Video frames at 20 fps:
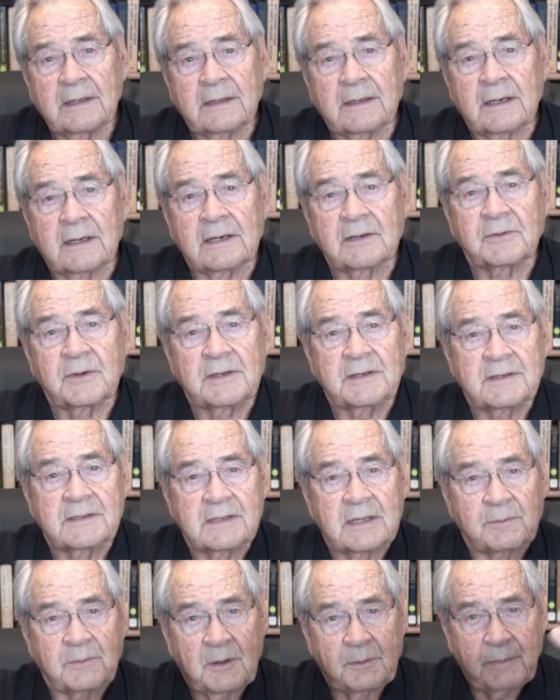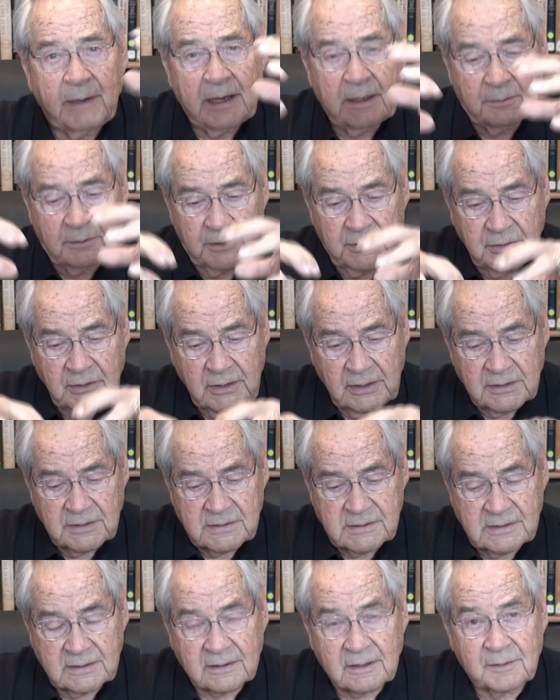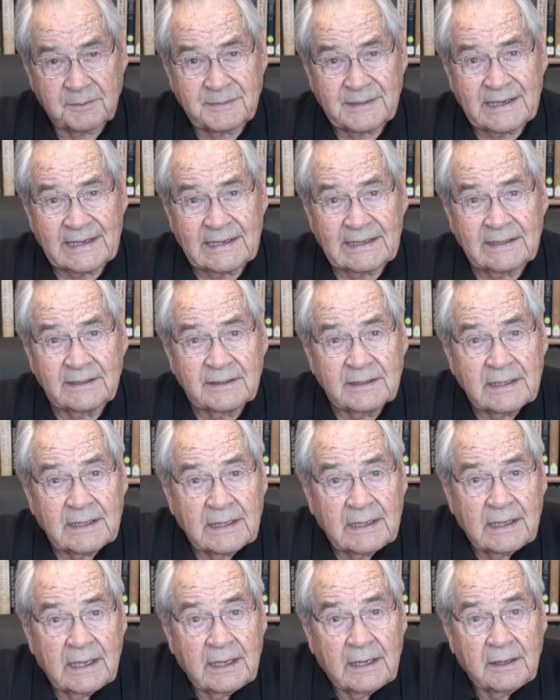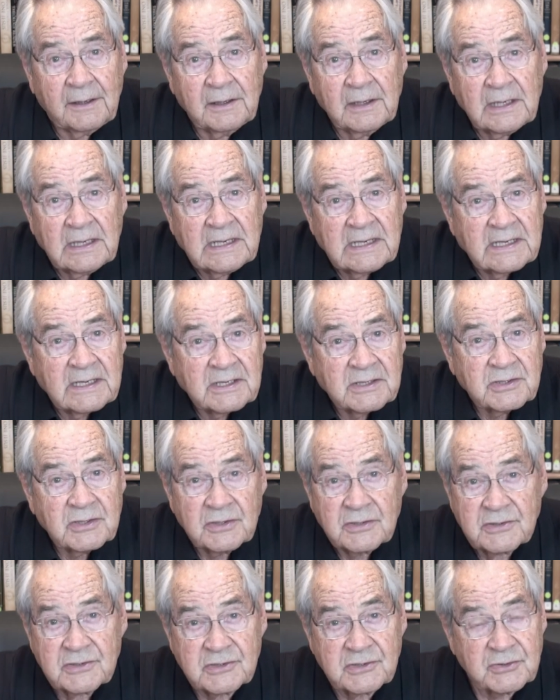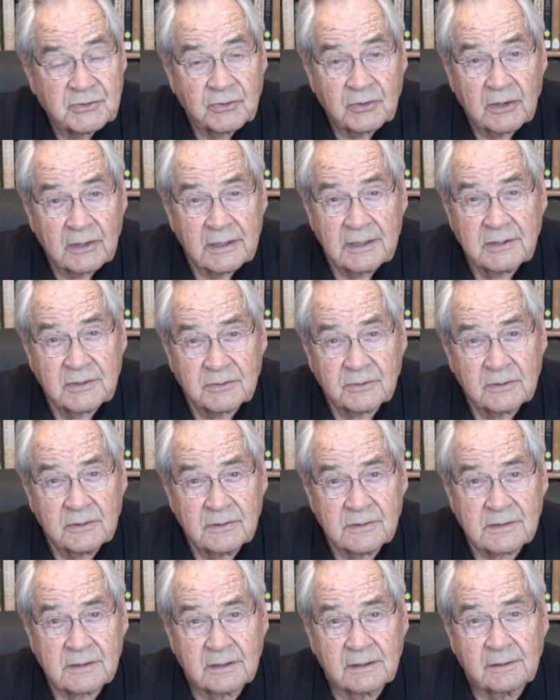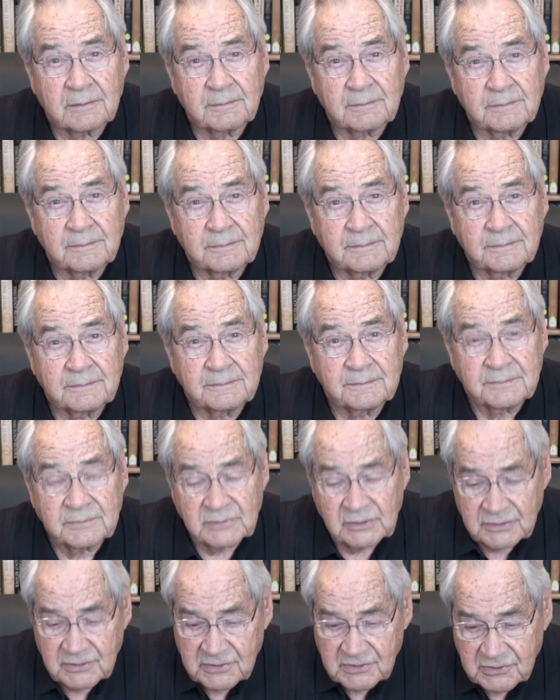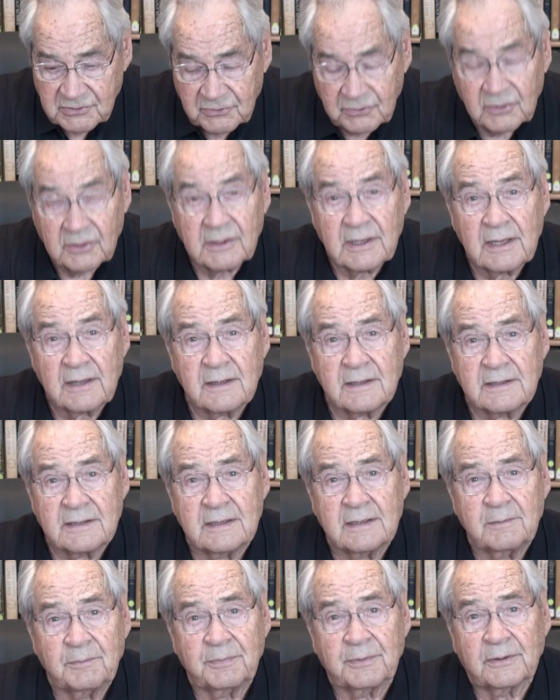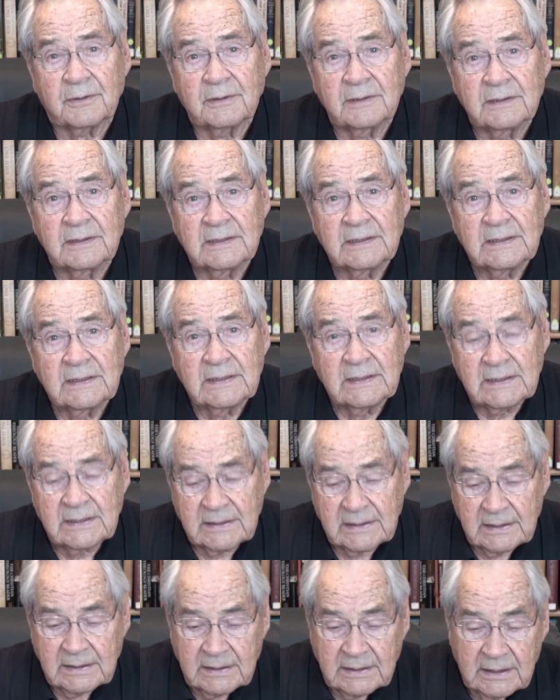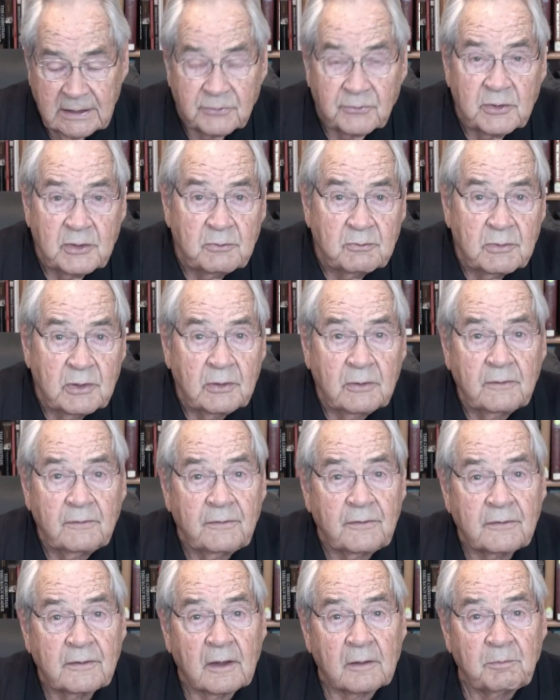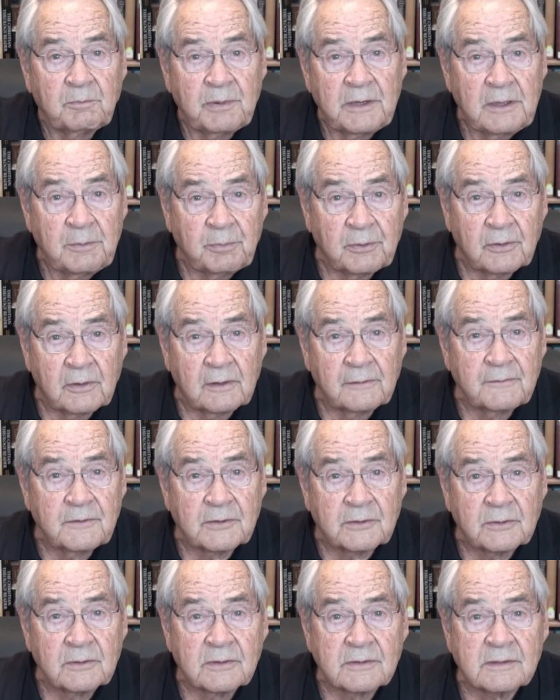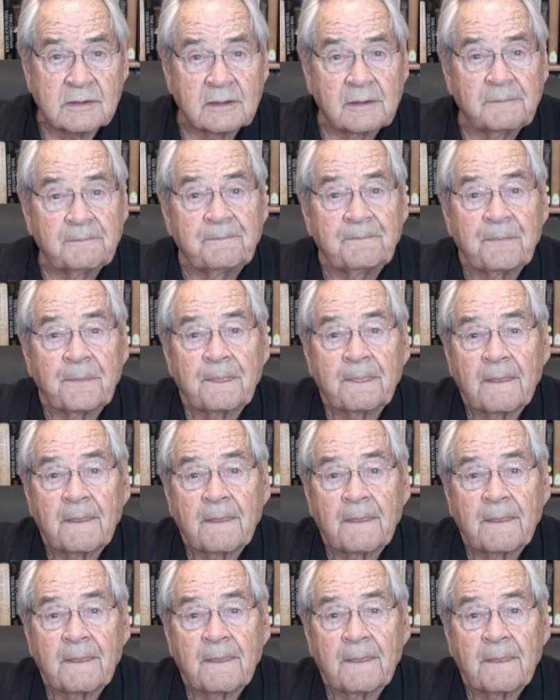God raises up the Babylonians to come down and destroy Jerusalem, destroy the temple, and removes the people of Jerusalem